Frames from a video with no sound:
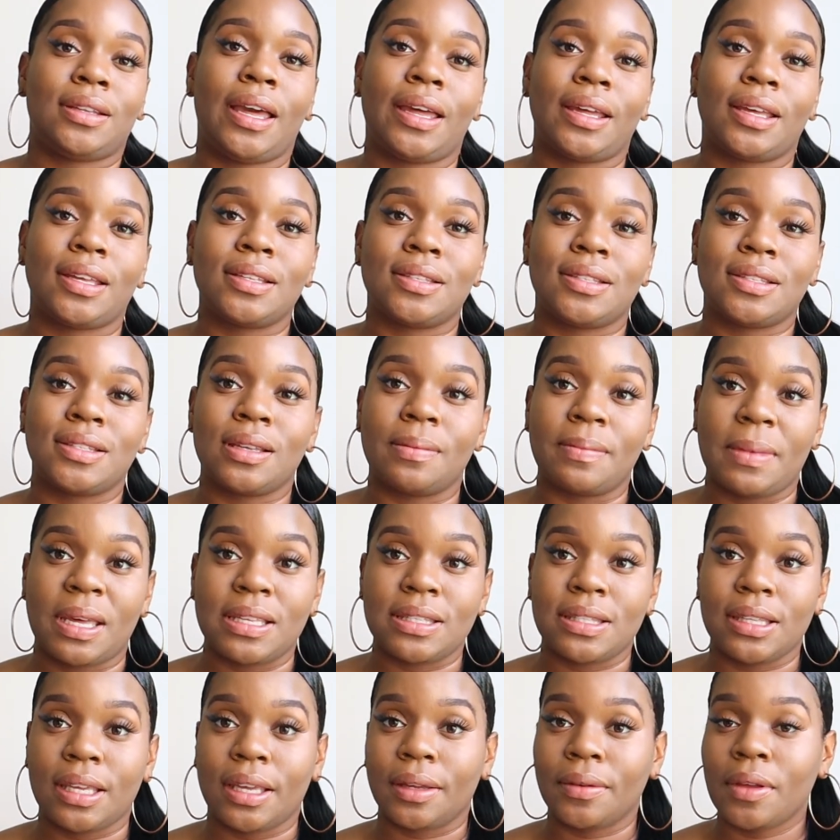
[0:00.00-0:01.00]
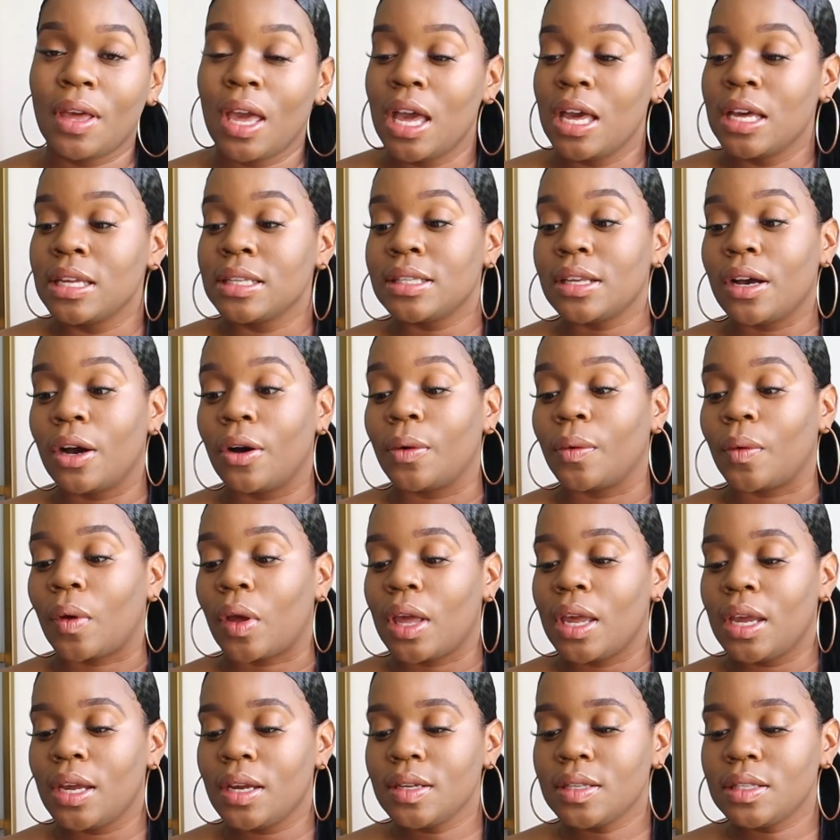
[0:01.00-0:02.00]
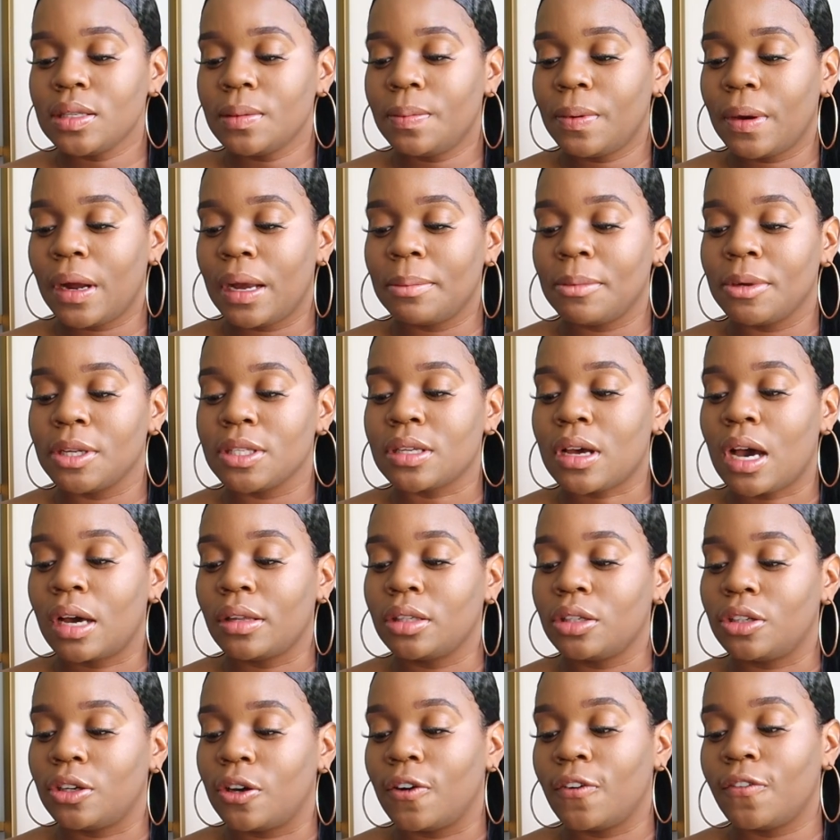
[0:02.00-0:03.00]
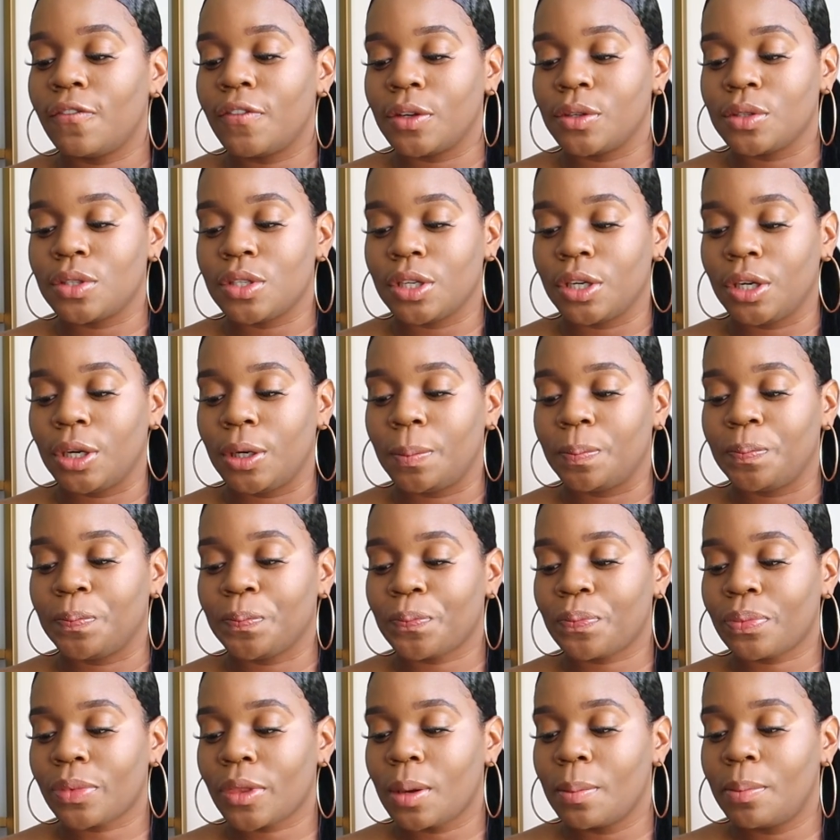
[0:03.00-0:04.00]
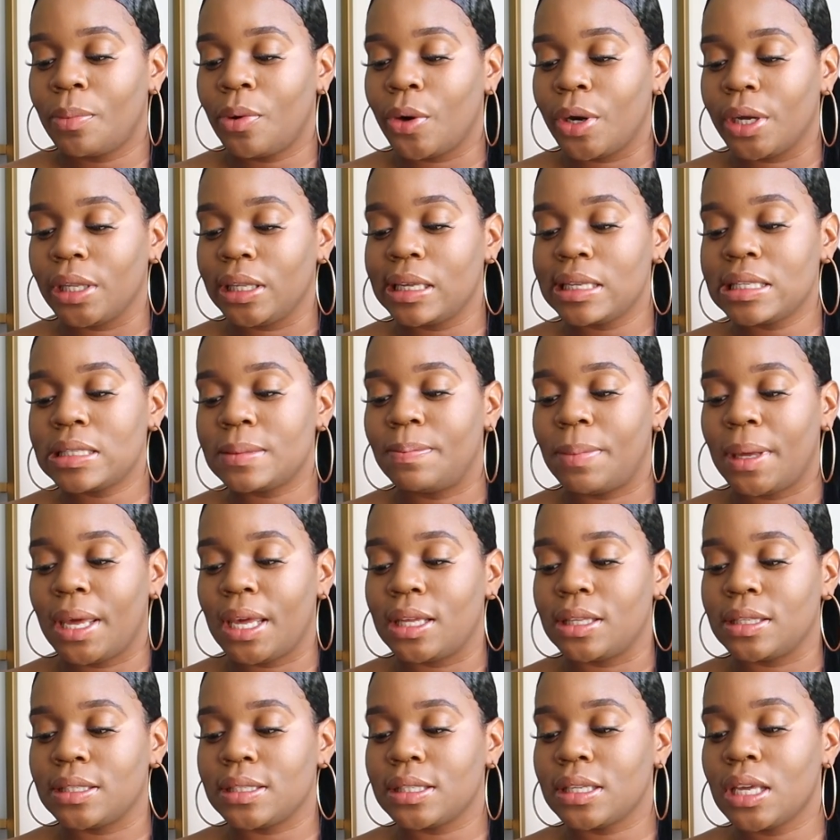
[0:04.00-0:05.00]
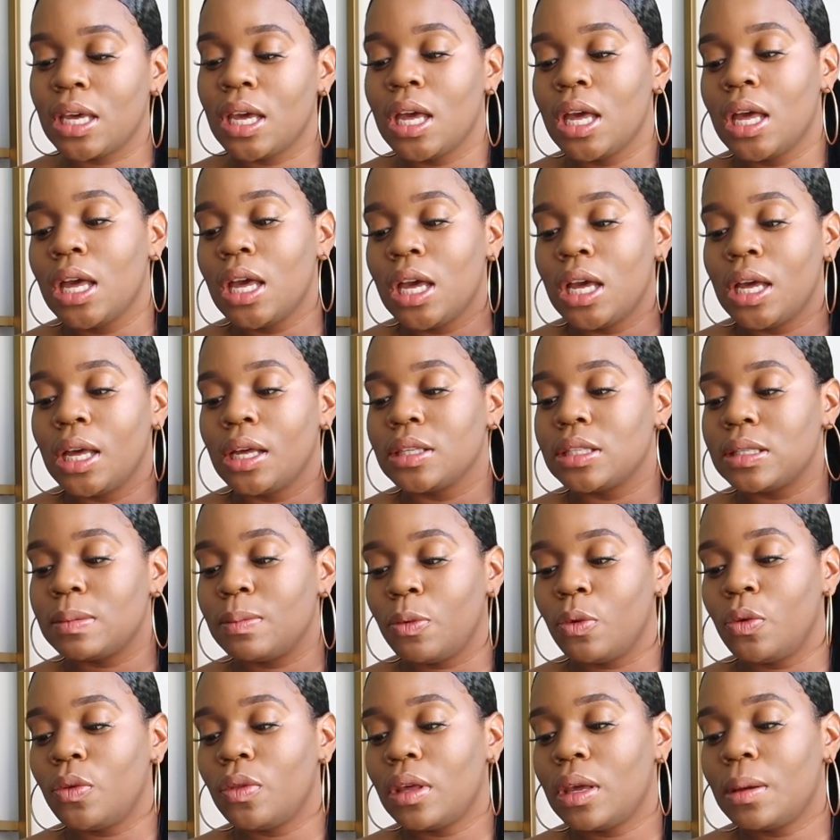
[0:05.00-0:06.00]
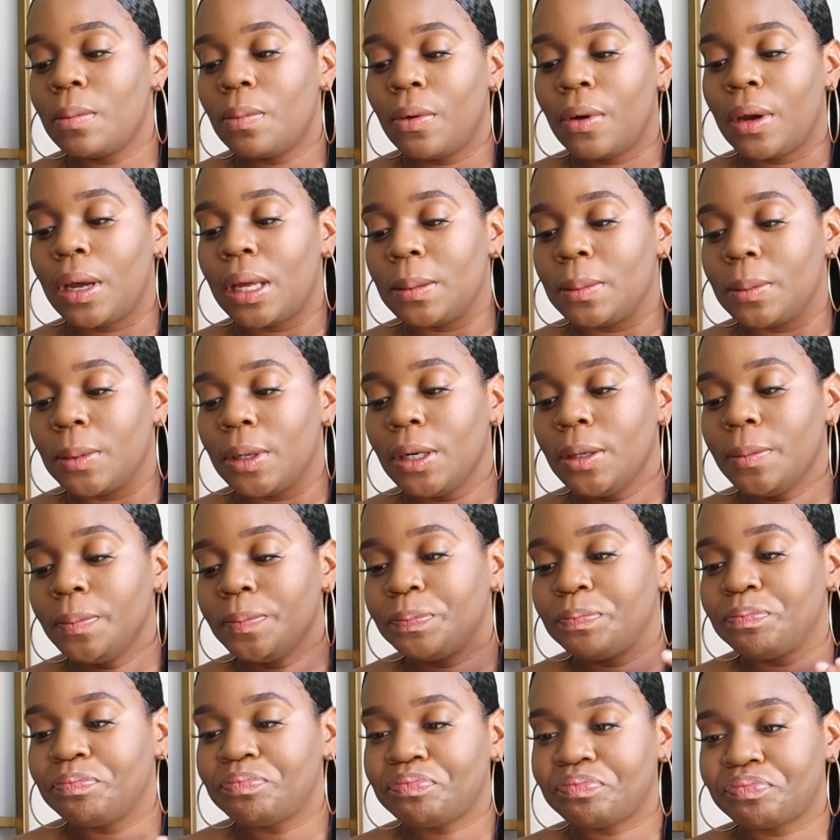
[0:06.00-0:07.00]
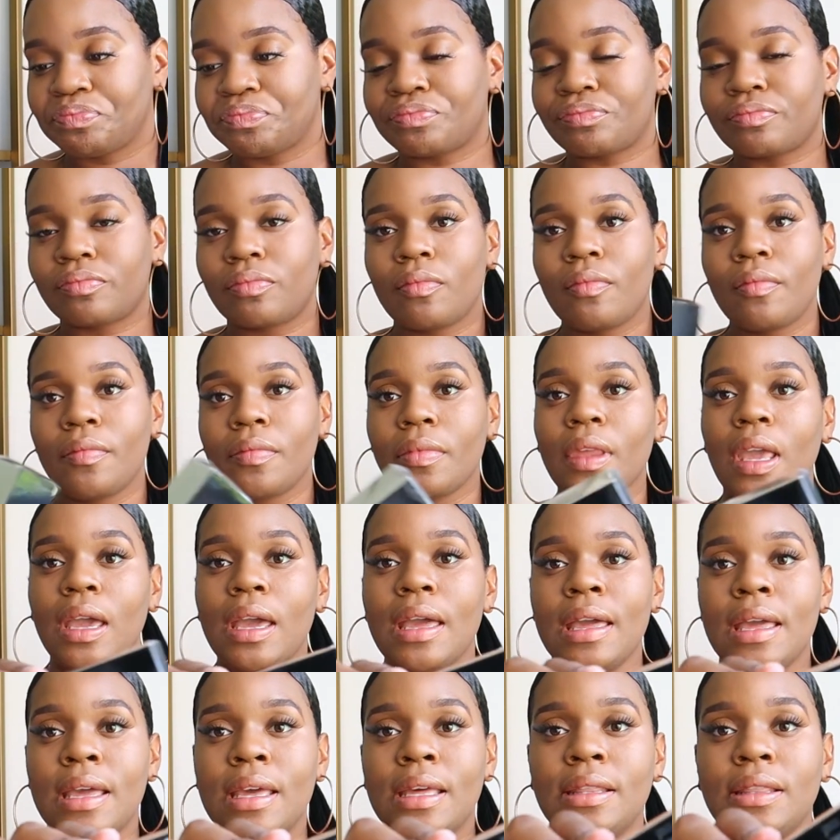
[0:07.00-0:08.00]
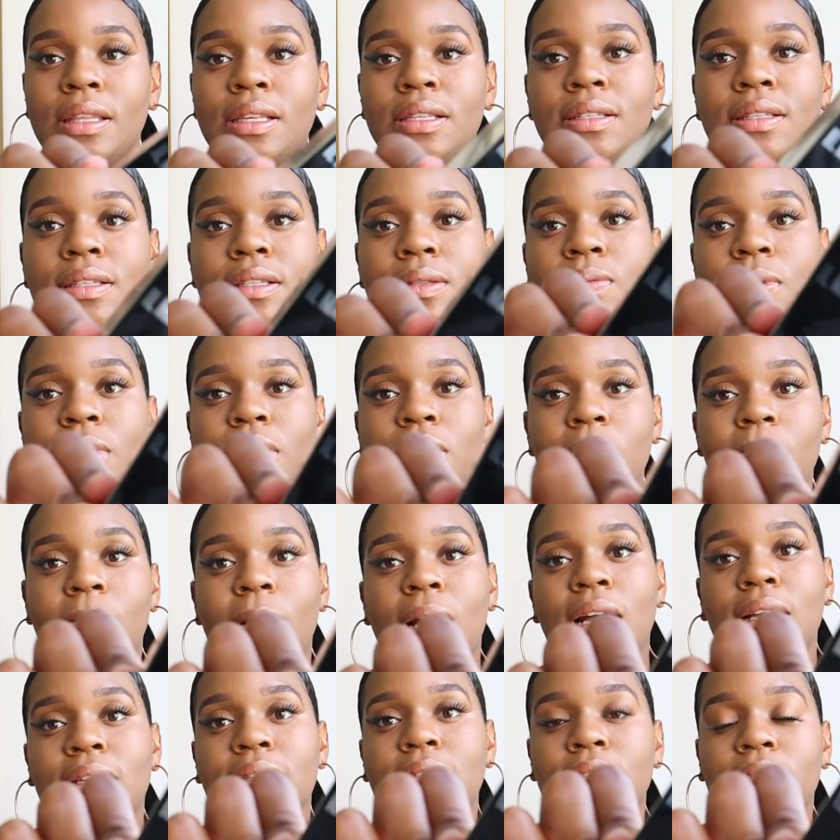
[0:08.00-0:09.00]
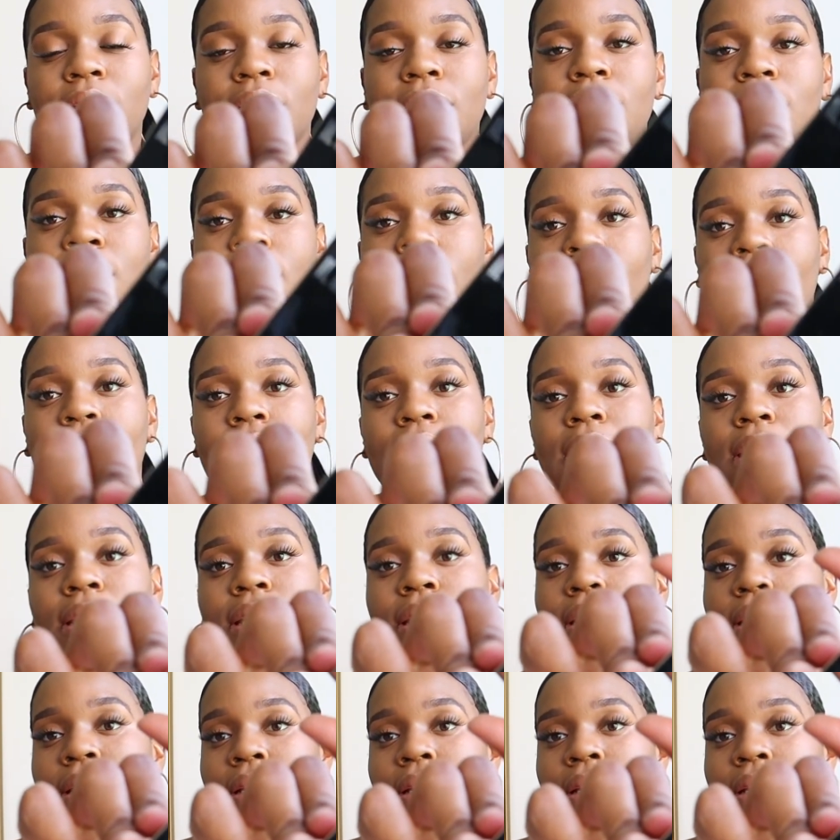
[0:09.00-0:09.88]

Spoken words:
Like, it's amazing. So here's the primer. It's called the No Filter Poreless Base Smoothing Primer, and this is what the box looks like.